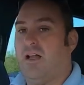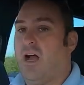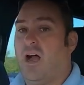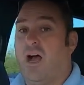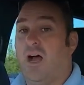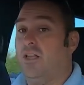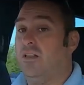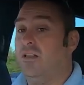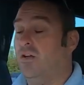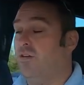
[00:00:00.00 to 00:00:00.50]

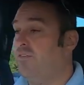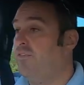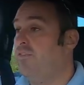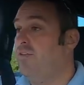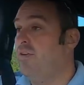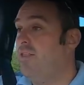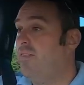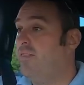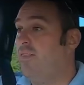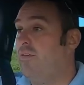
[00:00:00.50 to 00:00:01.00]
I love,
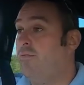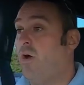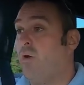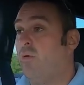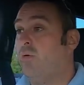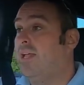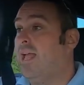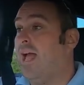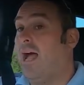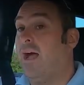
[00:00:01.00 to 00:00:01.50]
the
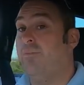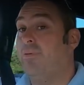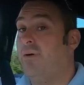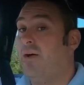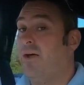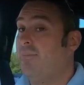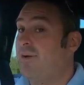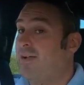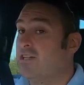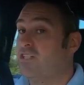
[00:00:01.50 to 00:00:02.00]
roll cab,
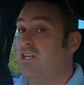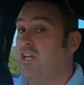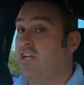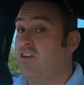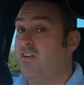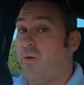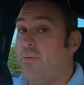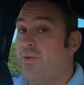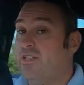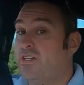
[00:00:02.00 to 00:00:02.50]
I'm actually
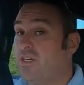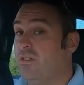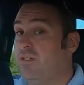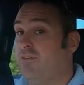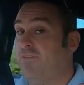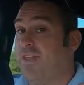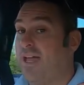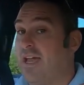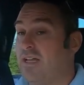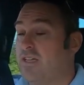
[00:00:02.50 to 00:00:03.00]
growing to
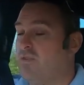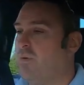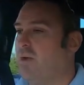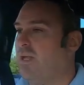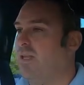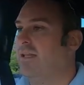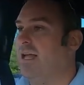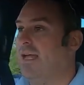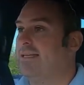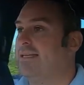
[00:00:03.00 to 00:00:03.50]
love that as
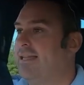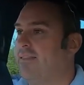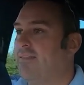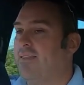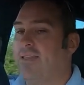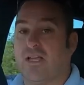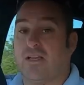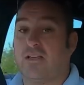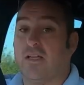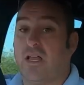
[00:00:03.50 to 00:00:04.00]
well. I didn't
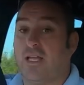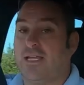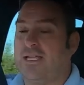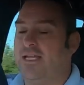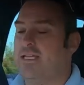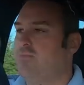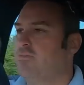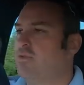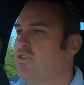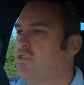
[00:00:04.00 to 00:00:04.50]
think I'd like
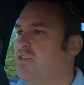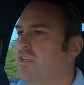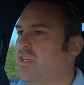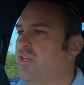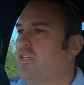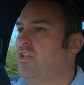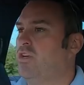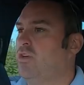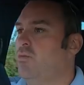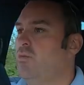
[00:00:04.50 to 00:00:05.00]
it as much as I
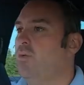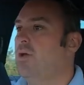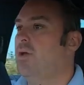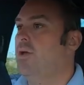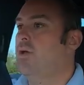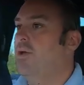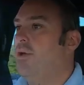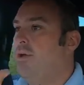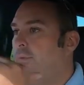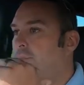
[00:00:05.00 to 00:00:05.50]
do,
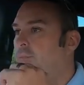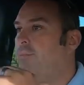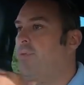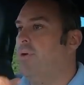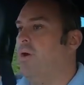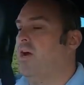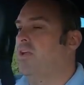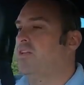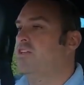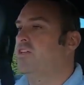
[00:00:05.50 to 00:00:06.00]

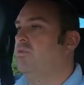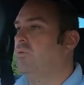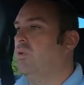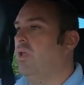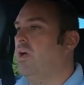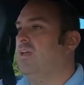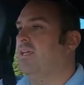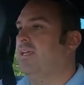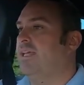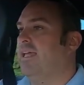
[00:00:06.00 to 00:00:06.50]
but I do
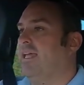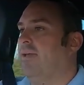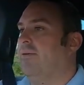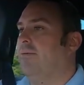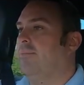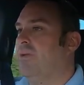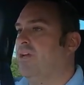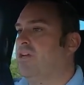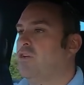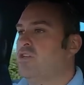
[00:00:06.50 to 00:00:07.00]
like it
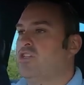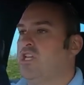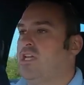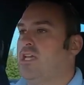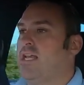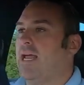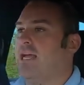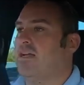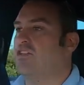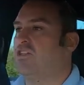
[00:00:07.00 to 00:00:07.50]
because you
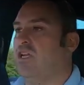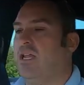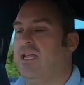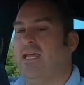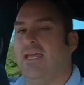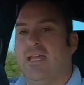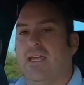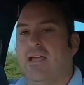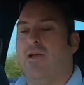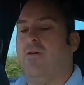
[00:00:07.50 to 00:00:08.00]
can actually
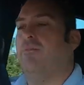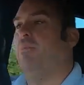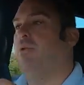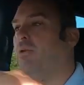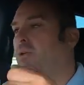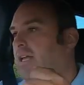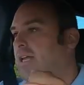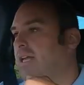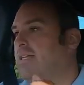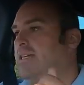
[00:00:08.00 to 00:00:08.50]

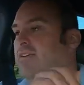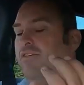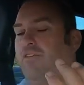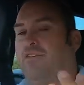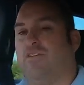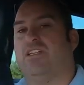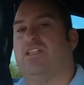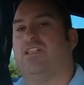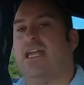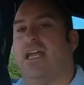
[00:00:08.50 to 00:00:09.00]
pull it at
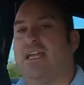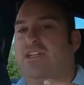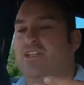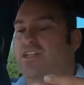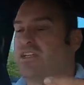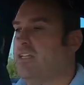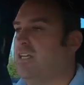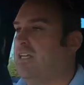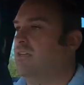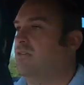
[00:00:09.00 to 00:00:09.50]
different
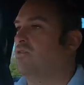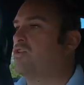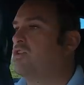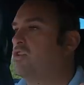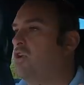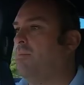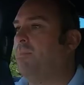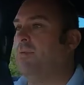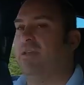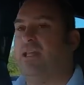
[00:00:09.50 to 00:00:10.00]
stages and it'll
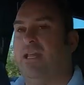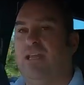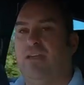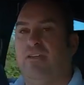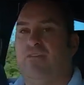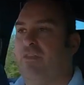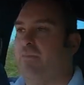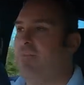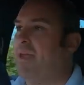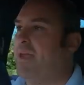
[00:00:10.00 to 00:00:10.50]
stop and
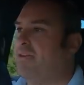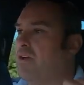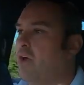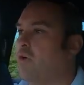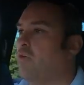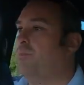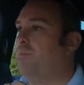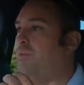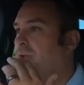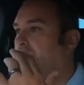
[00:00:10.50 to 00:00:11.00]
leave the bed
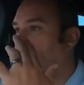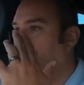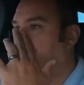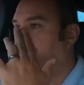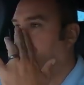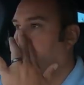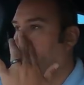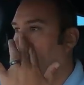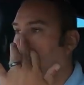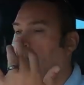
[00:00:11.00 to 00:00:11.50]
open
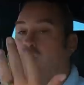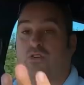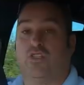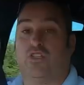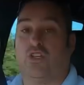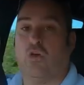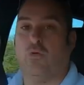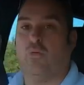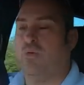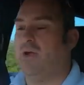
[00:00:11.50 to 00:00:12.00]
if you
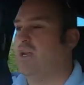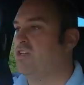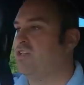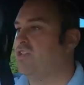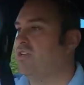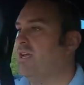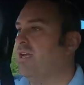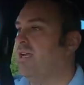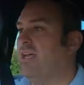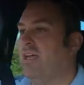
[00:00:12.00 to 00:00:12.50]
so wish,
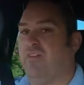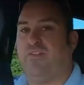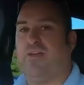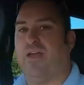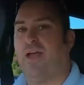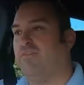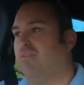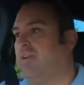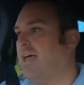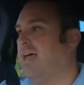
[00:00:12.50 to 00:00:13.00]
if you
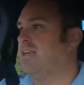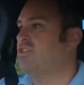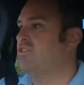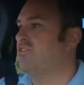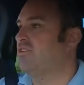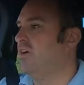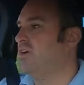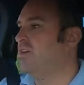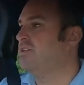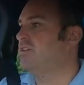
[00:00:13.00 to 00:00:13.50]
have
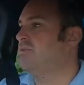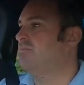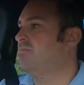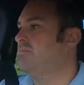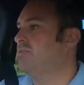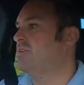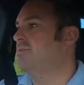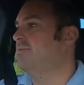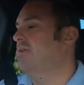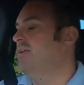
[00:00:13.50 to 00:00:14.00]
larger
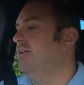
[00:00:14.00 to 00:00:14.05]
items.